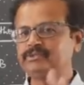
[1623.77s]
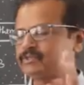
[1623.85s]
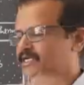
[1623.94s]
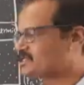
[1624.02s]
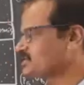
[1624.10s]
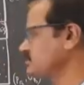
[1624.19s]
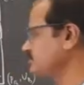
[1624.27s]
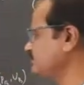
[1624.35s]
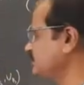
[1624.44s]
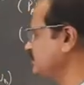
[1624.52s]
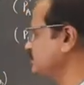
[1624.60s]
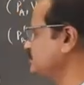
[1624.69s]
to exchange of
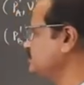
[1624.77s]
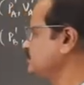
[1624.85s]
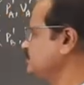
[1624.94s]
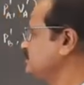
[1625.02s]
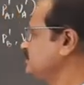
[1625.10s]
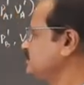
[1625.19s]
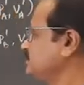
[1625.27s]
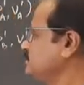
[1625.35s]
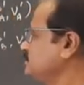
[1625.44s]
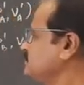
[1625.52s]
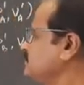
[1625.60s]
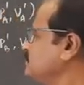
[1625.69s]
heat,
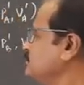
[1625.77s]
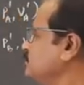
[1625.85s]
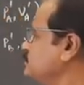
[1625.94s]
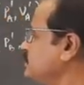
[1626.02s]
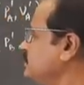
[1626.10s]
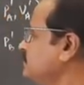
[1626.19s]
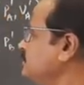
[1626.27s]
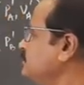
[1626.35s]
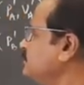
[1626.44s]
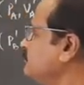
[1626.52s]
you see